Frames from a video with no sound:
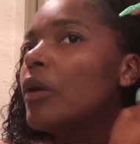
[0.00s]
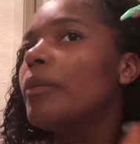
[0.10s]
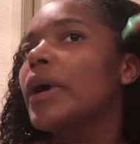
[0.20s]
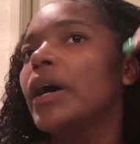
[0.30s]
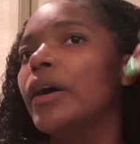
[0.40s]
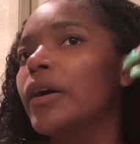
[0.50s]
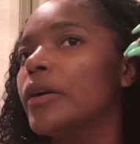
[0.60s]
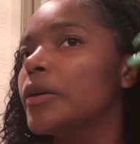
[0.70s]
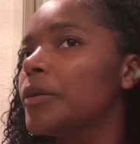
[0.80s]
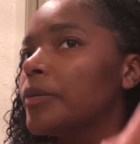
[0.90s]
my
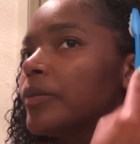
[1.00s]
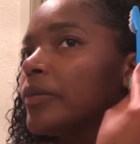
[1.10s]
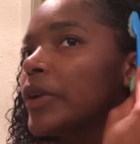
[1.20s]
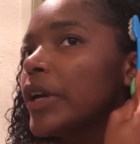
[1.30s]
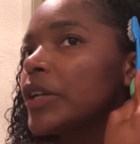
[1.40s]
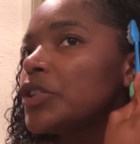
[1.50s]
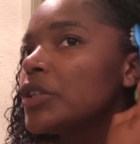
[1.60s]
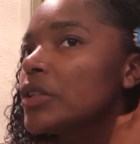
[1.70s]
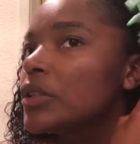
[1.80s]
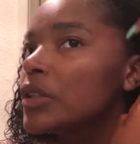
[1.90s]

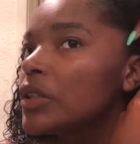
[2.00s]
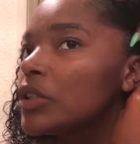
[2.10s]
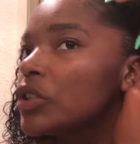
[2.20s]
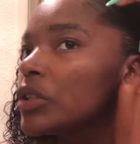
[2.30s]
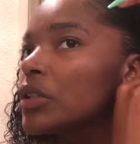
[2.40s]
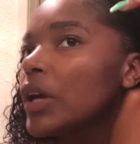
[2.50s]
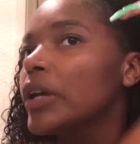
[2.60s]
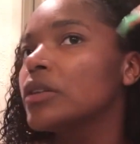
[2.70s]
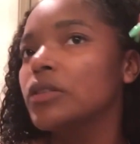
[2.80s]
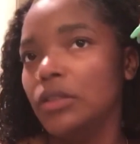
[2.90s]
edges, and it just
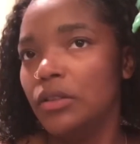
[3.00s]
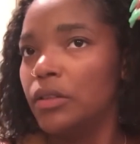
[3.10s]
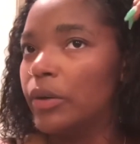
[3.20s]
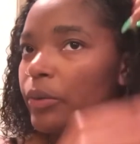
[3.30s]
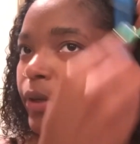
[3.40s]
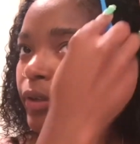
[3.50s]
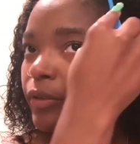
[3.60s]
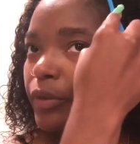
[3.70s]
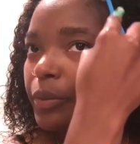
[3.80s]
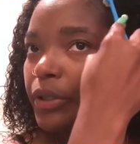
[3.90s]
like don't work
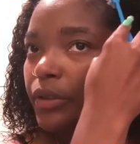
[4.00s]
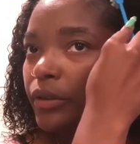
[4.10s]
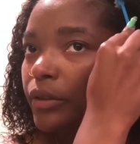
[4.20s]
for me.